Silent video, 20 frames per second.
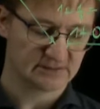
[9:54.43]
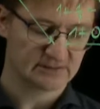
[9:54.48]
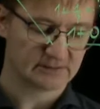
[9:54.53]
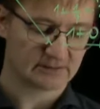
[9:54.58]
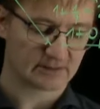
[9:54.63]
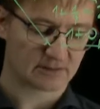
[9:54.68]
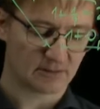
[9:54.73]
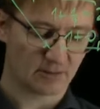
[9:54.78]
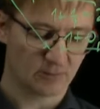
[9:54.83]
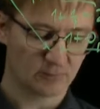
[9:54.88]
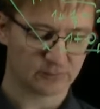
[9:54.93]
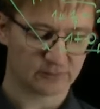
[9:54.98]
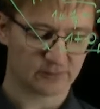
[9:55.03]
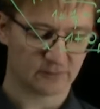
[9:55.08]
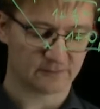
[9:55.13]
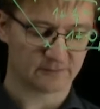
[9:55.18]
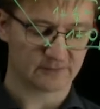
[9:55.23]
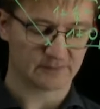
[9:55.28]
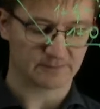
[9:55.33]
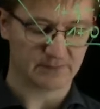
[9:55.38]
the count
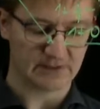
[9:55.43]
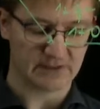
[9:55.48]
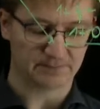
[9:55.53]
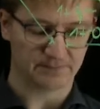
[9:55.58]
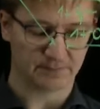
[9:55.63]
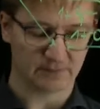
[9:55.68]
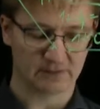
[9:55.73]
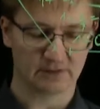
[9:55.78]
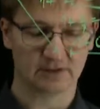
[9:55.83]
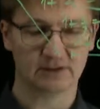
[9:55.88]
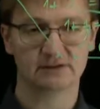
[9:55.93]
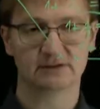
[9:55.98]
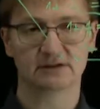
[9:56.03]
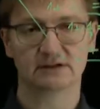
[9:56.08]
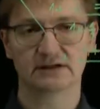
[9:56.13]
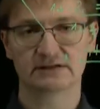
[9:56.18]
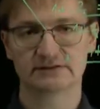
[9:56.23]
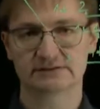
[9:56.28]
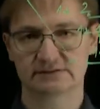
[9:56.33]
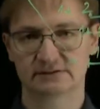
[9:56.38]
of the people in the
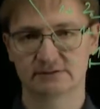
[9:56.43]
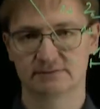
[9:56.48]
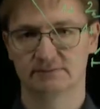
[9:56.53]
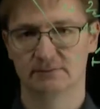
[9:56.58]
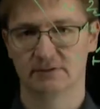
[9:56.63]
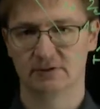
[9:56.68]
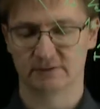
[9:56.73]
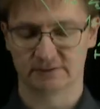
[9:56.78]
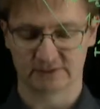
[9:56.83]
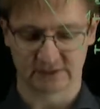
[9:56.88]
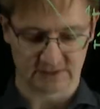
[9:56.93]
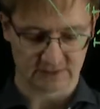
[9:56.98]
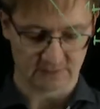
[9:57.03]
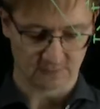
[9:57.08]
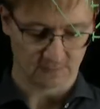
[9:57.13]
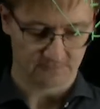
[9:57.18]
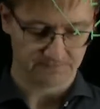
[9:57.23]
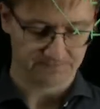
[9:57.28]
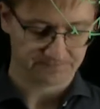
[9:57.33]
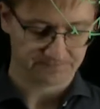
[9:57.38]
rest of the queue.